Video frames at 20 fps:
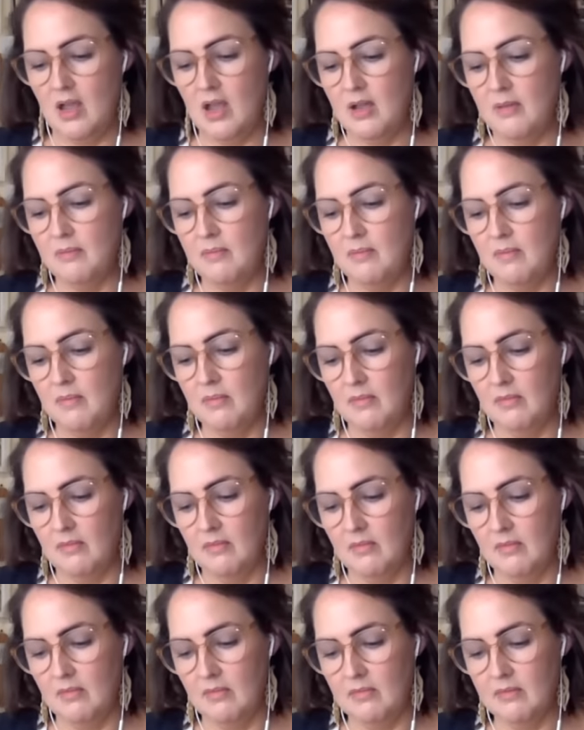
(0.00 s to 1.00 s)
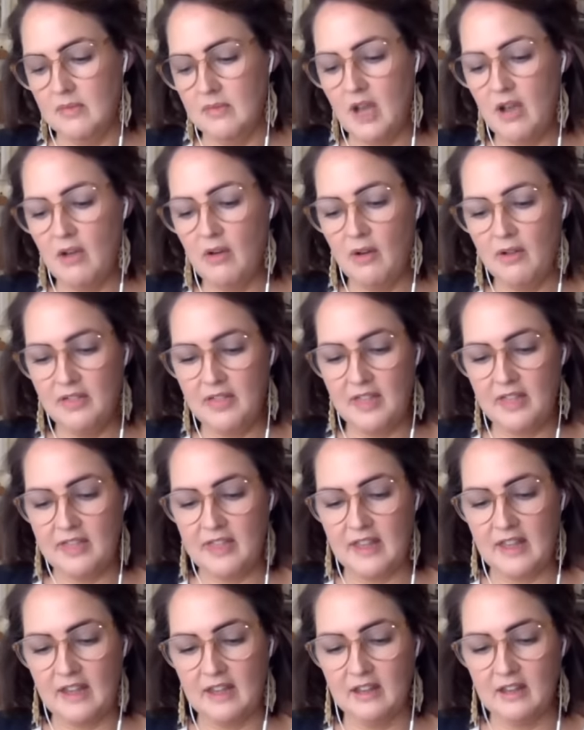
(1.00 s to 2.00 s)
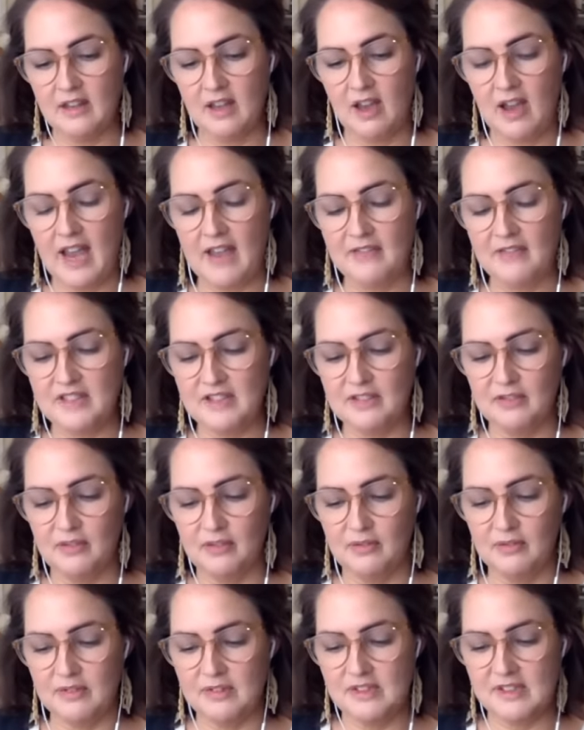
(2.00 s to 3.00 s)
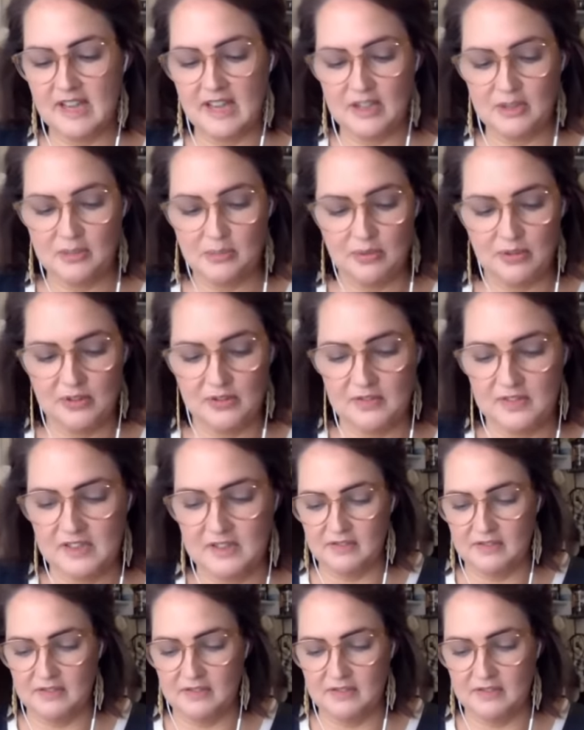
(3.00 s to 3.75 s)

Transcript: Um, no, I, I think I have different sketchbooks for